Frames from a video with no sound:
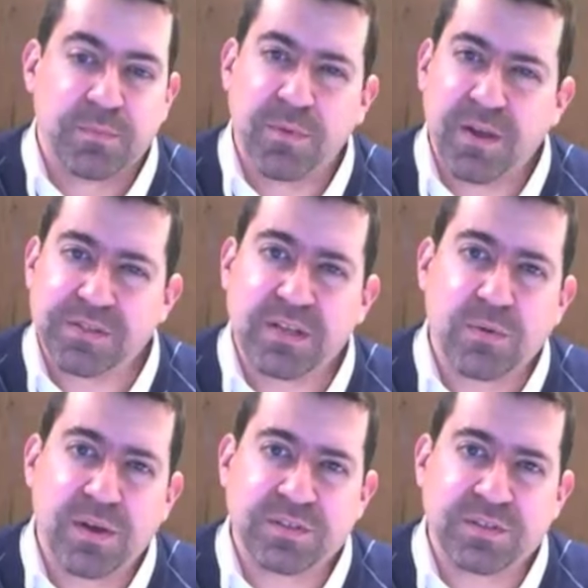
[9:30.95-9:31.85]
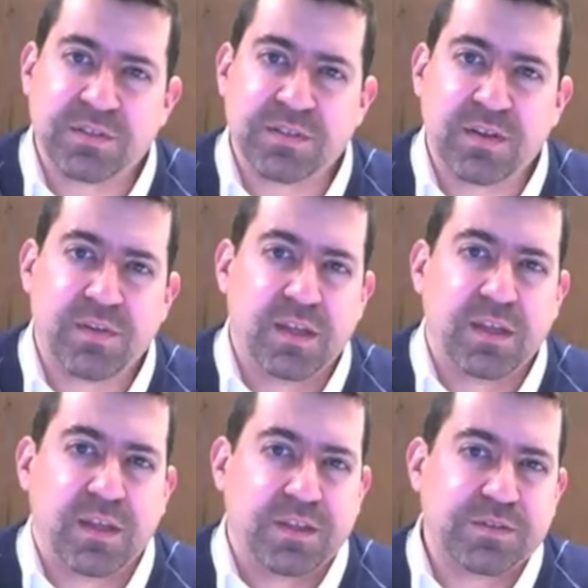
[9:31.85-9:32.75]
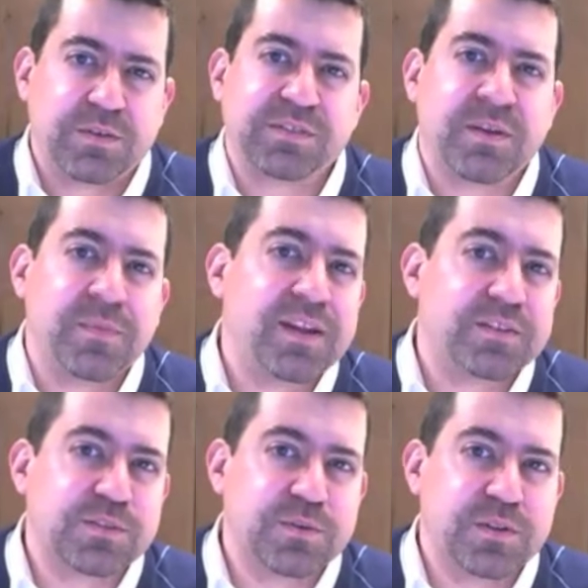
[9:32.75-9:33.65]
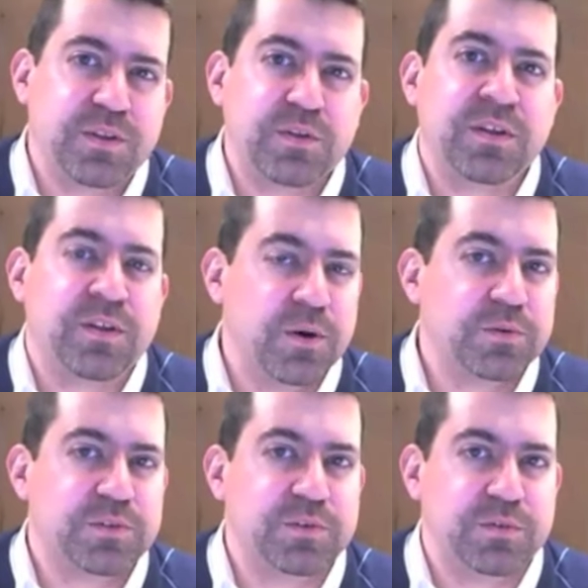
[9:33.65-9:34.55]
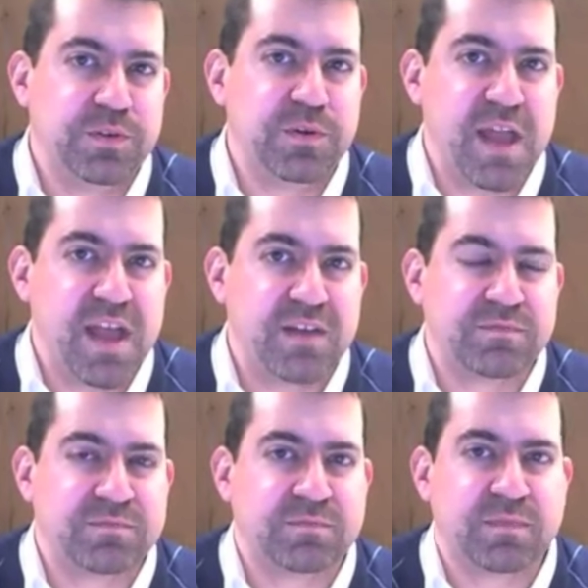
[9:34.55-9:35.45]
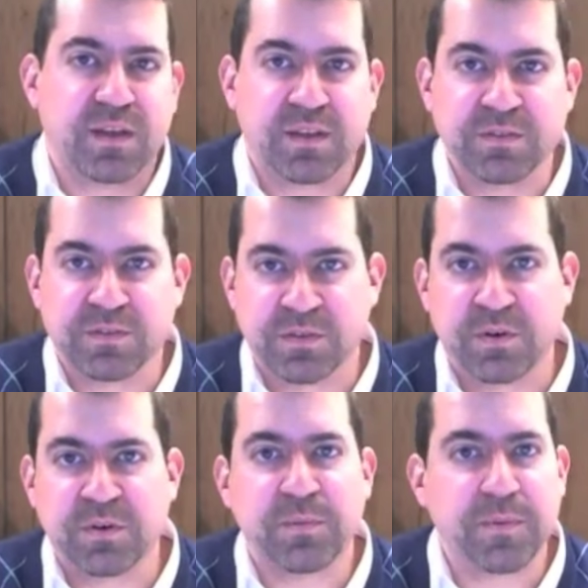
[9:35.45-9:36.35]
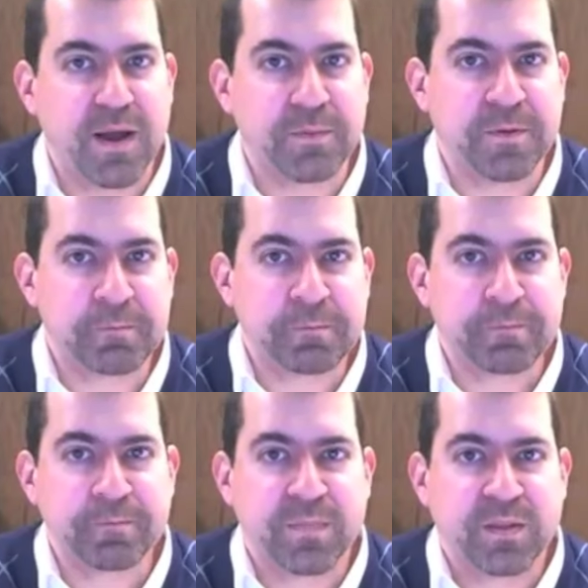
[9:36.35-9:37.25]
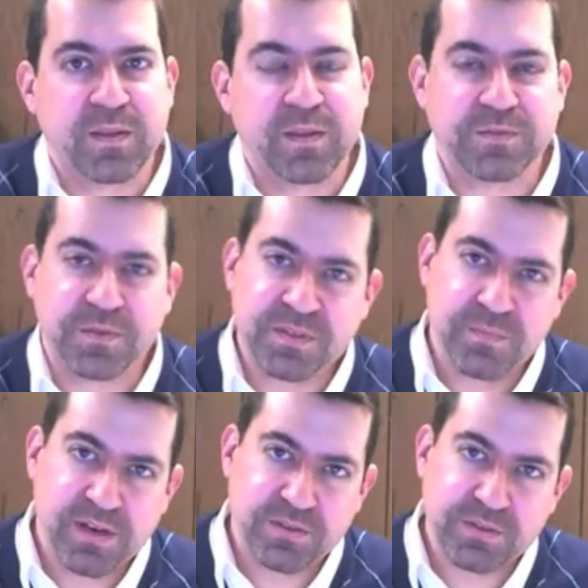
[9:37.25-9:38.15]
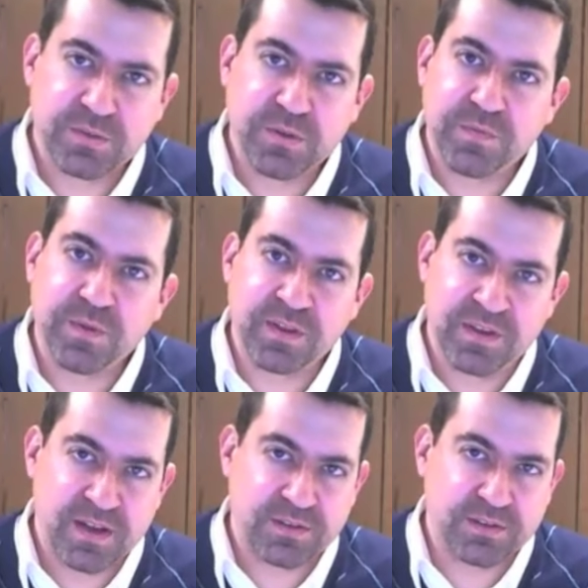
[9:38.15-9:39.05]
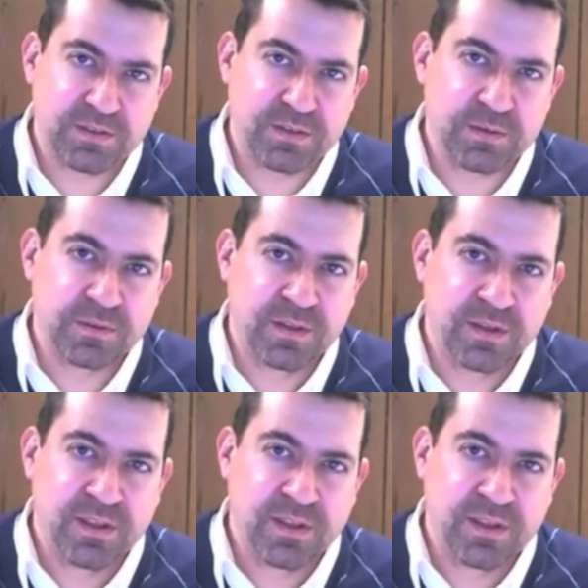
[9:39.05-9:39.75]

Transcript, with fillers: But we also had questions of, is there somebody at school that you can go to if you have a concern or problem? Is there somebody at school you feel connected to?